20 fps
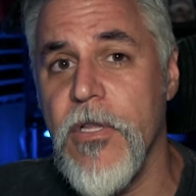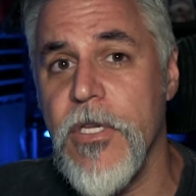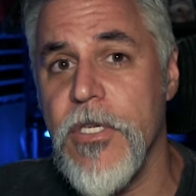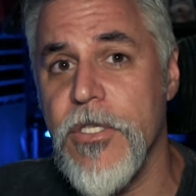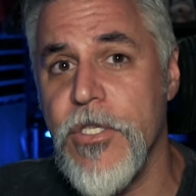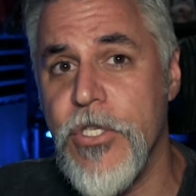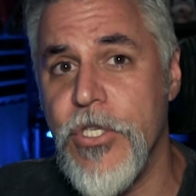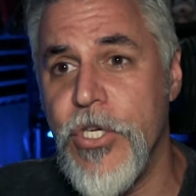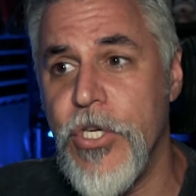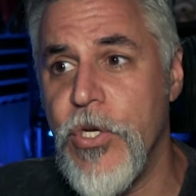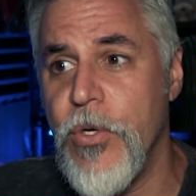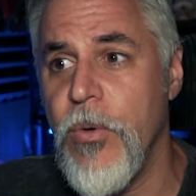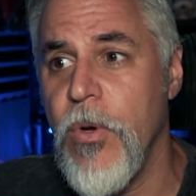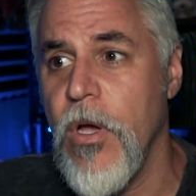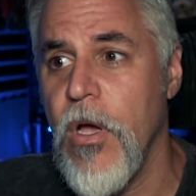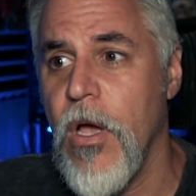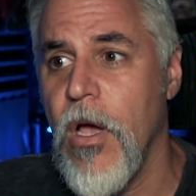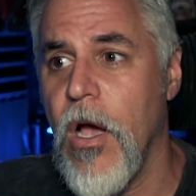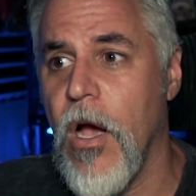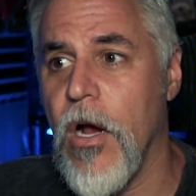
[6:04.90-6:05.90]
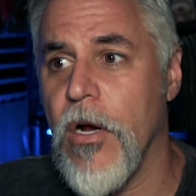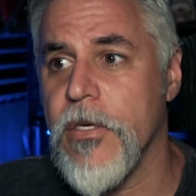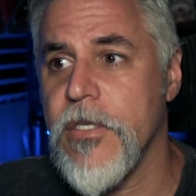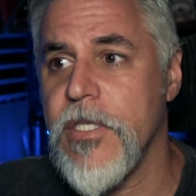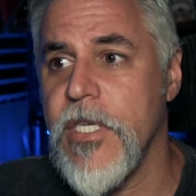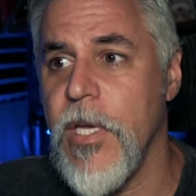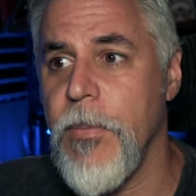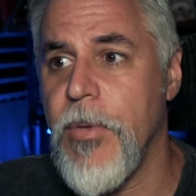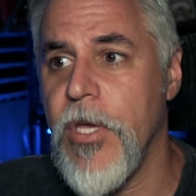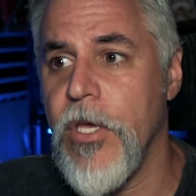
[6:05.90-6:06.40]
is 2. Our
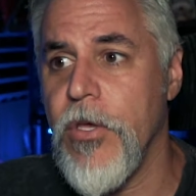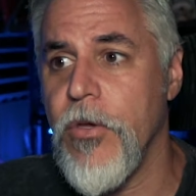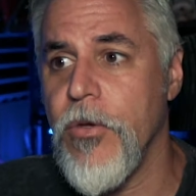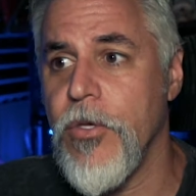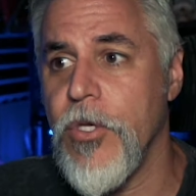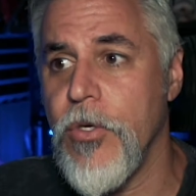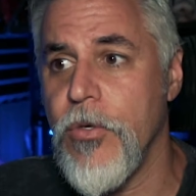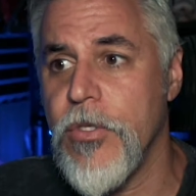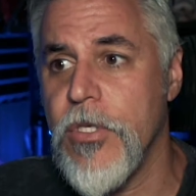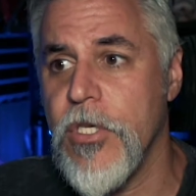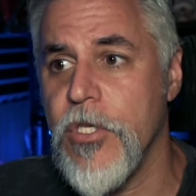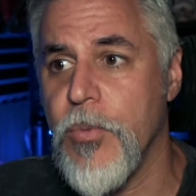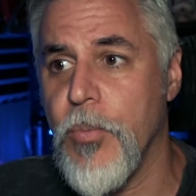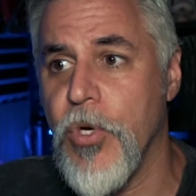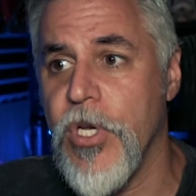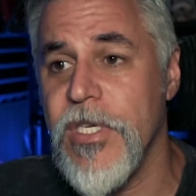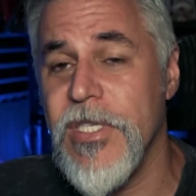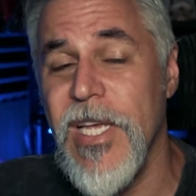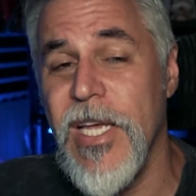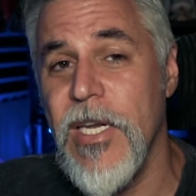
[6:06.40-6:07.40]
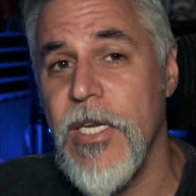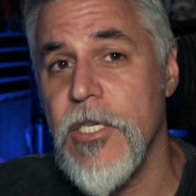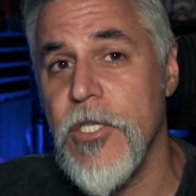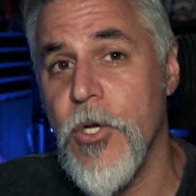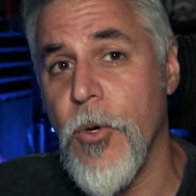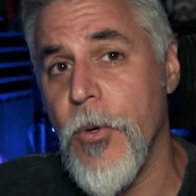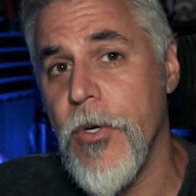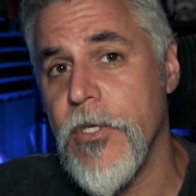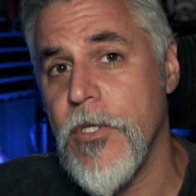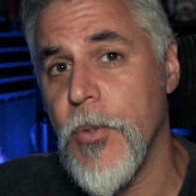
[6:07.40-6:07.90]
CPU usage preset is
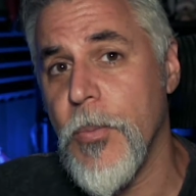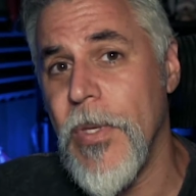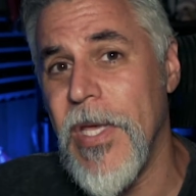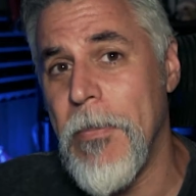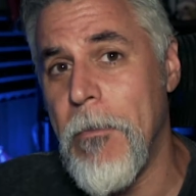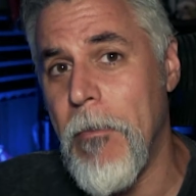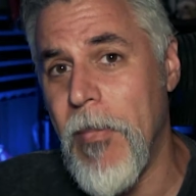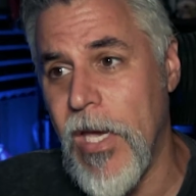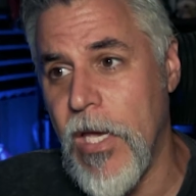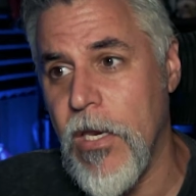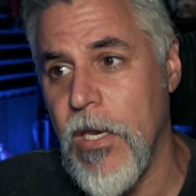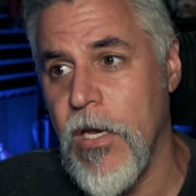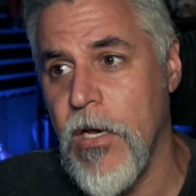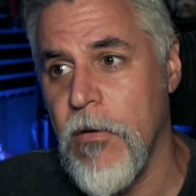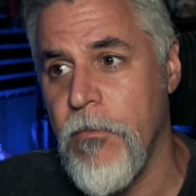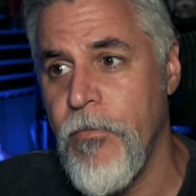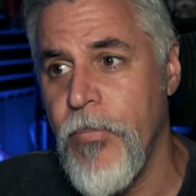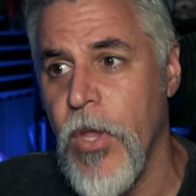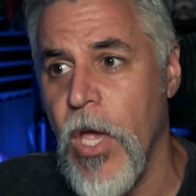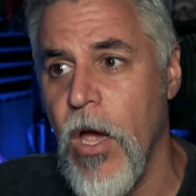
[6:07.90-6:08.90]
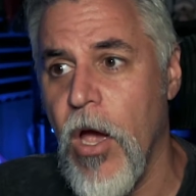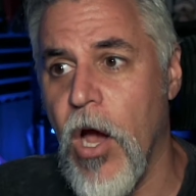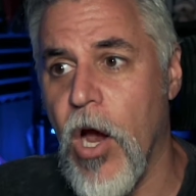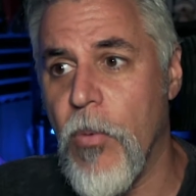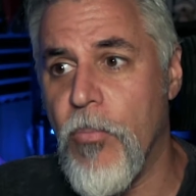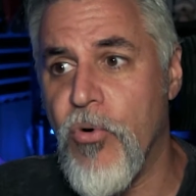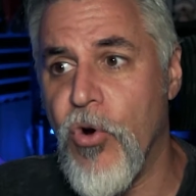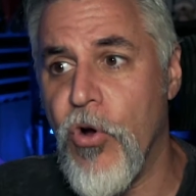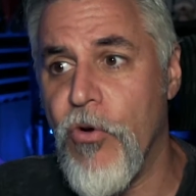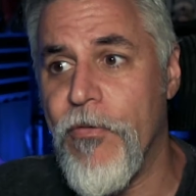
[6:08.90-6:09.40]
going to be medium. Our
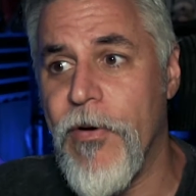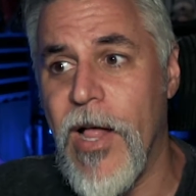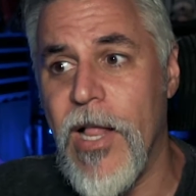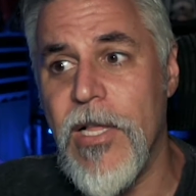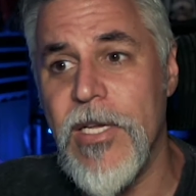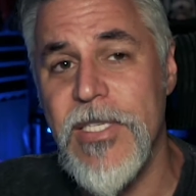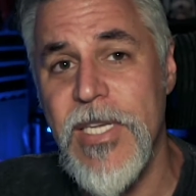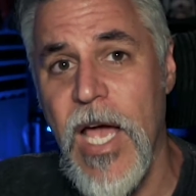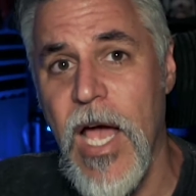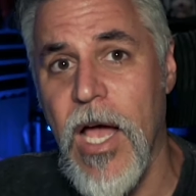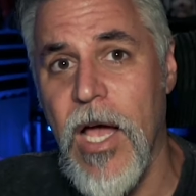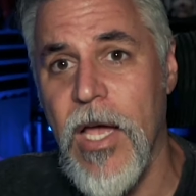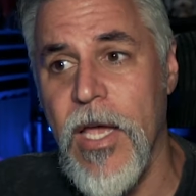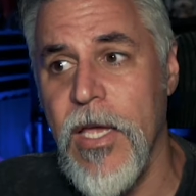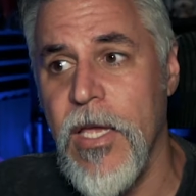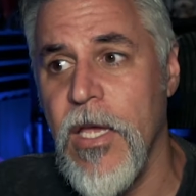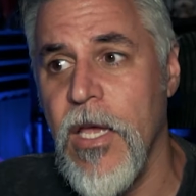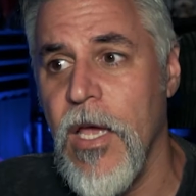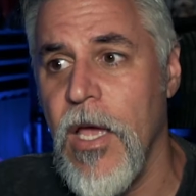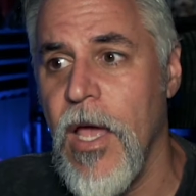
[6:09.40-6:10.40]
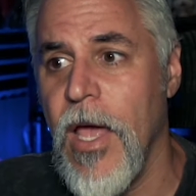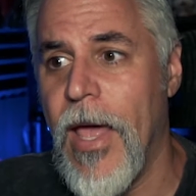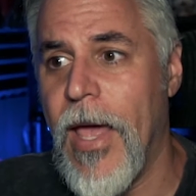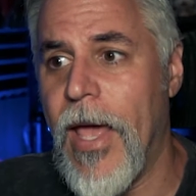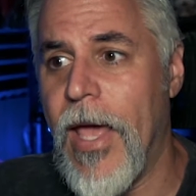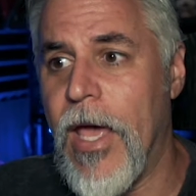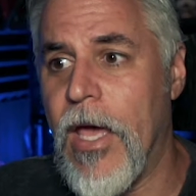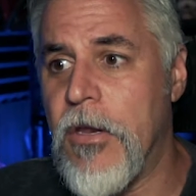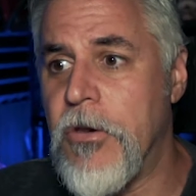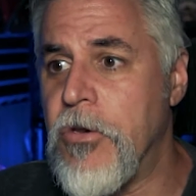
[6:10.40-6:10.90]
profile is high,
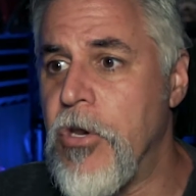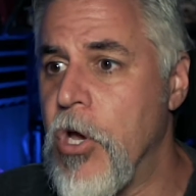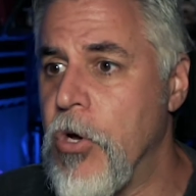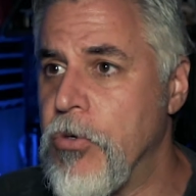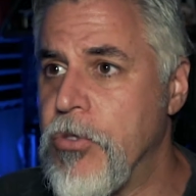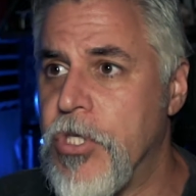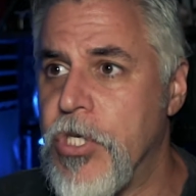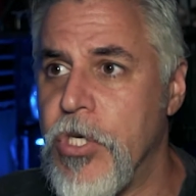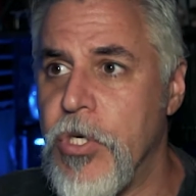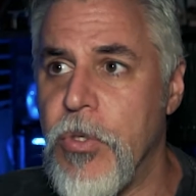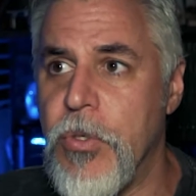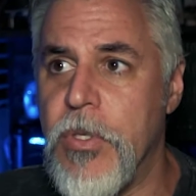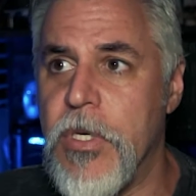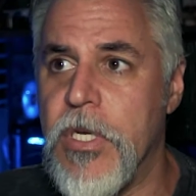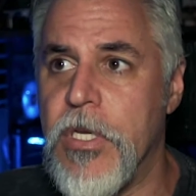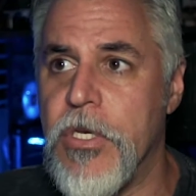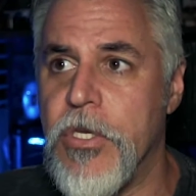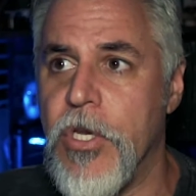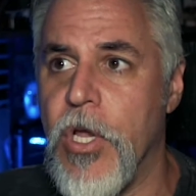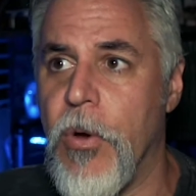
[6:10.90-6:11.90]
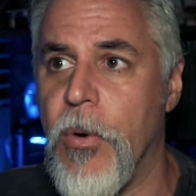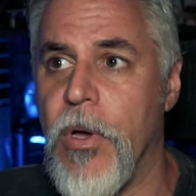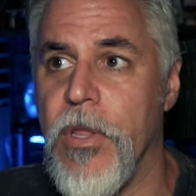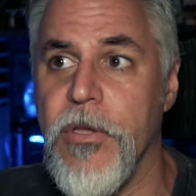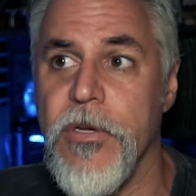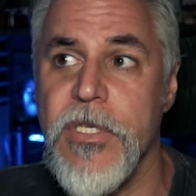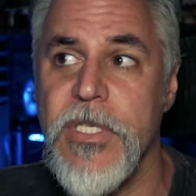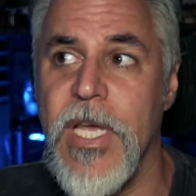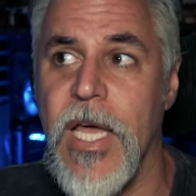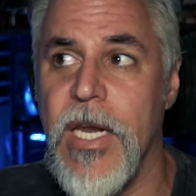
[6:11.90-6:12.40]
and no tune, no
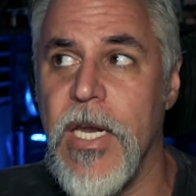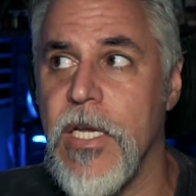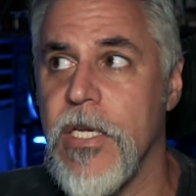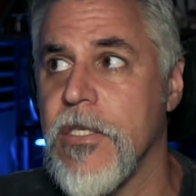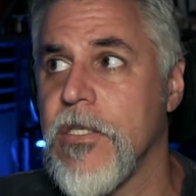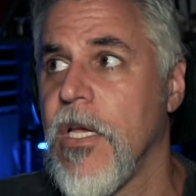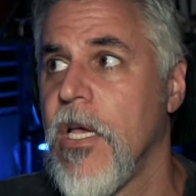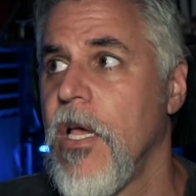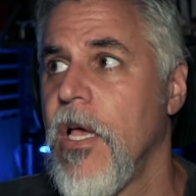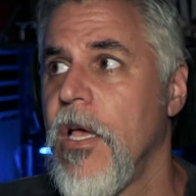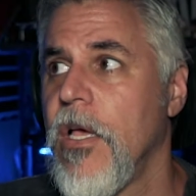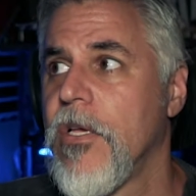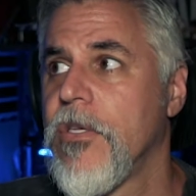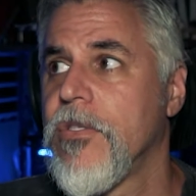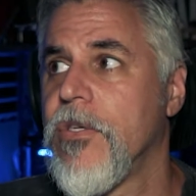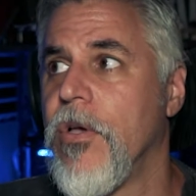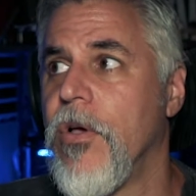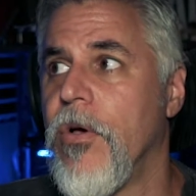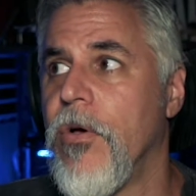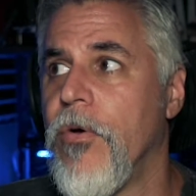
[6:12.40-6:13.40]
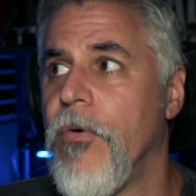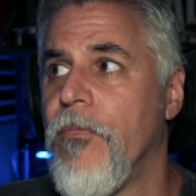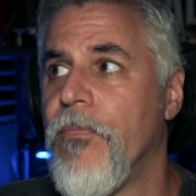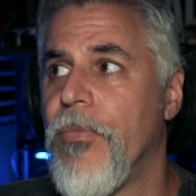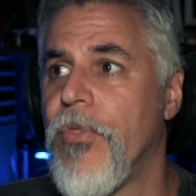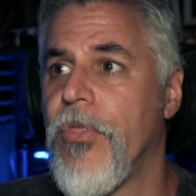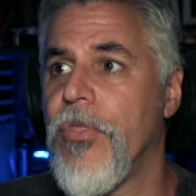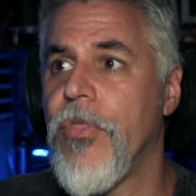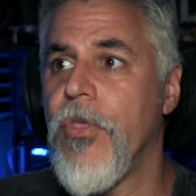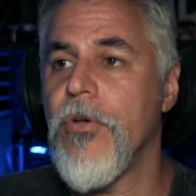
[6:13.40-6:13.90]
other settings. So
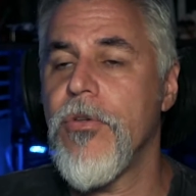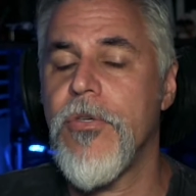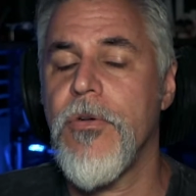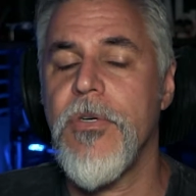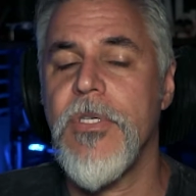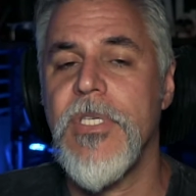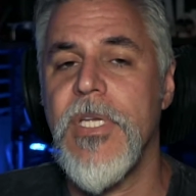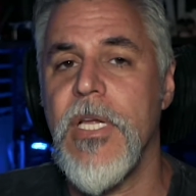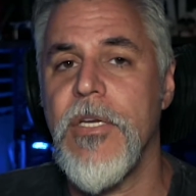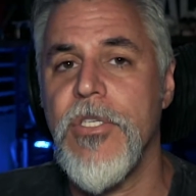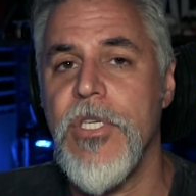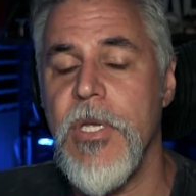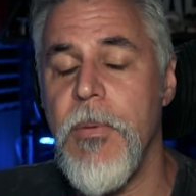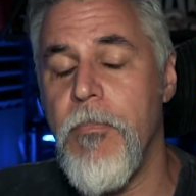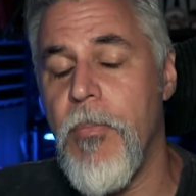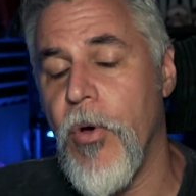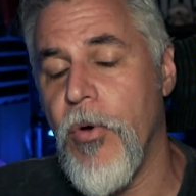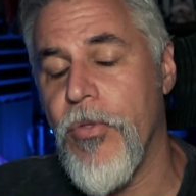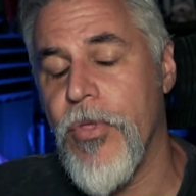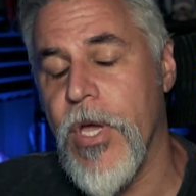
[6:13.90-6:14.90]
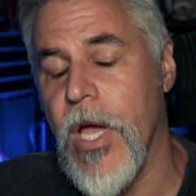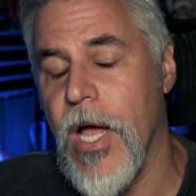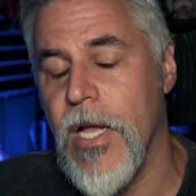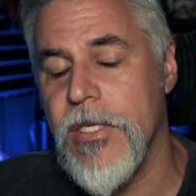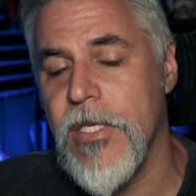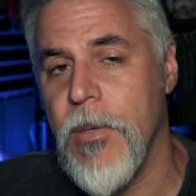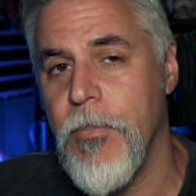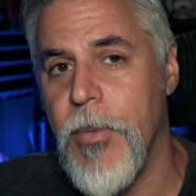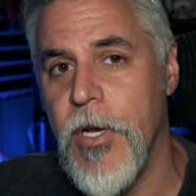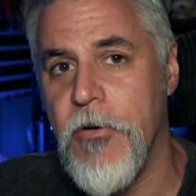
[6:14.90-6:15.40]
those are essentially both
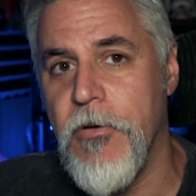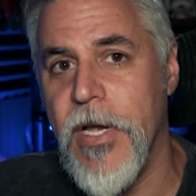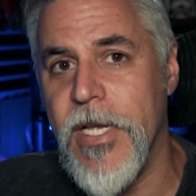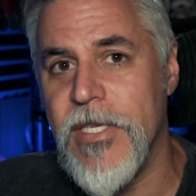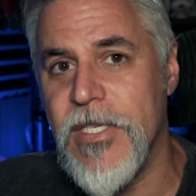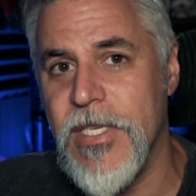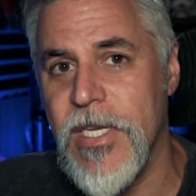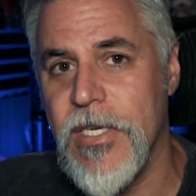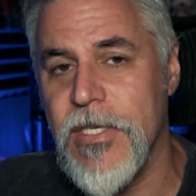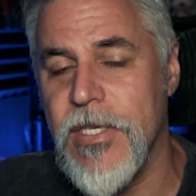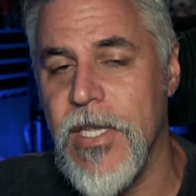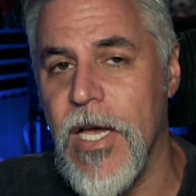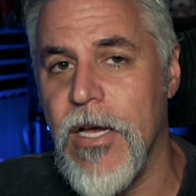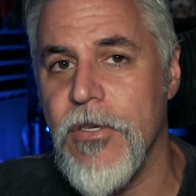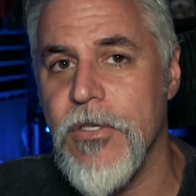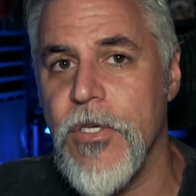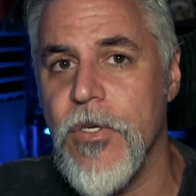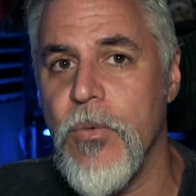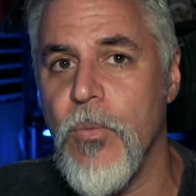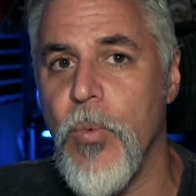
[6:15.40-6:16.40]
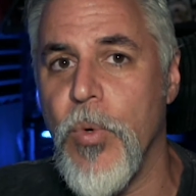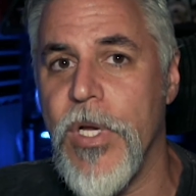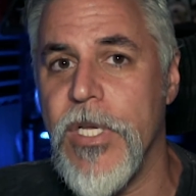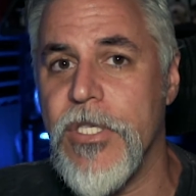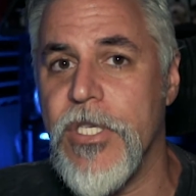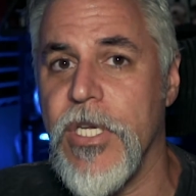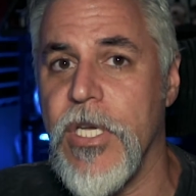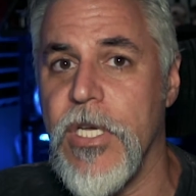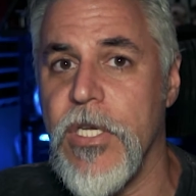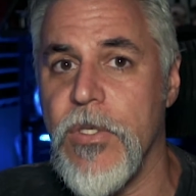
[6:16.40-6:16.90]
constant bitrate 6,000,
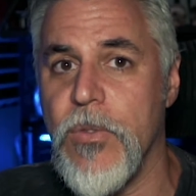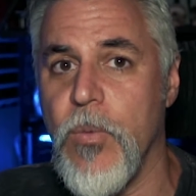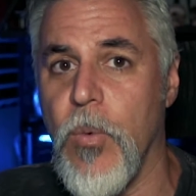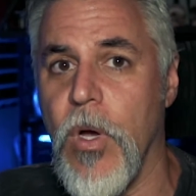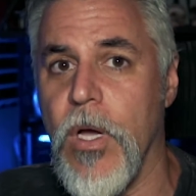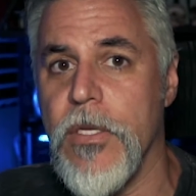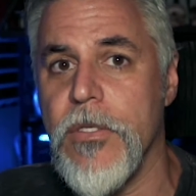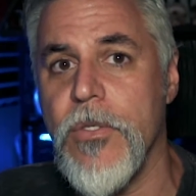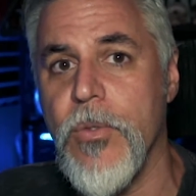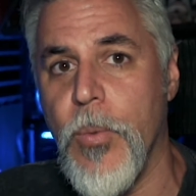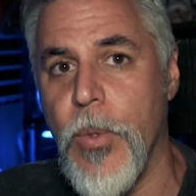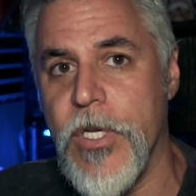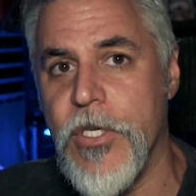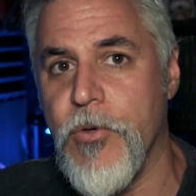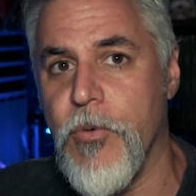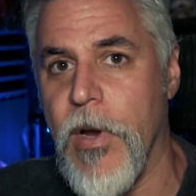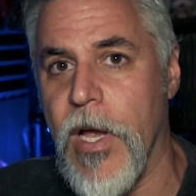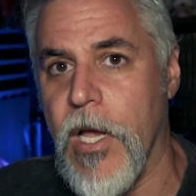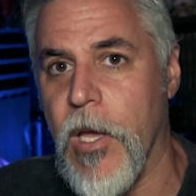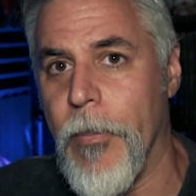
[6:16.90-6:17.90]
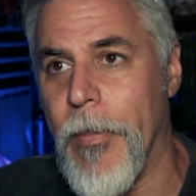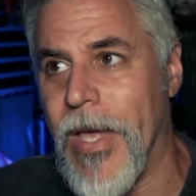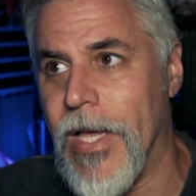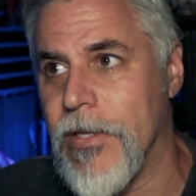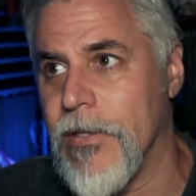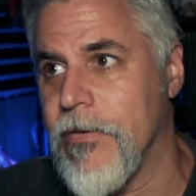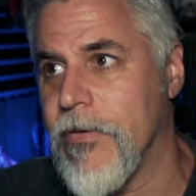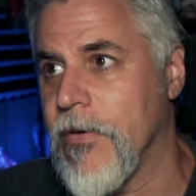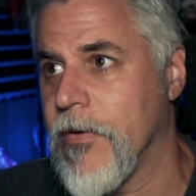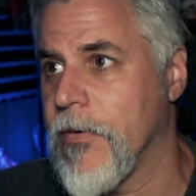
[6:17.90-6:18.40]
which is what Twitch recommends.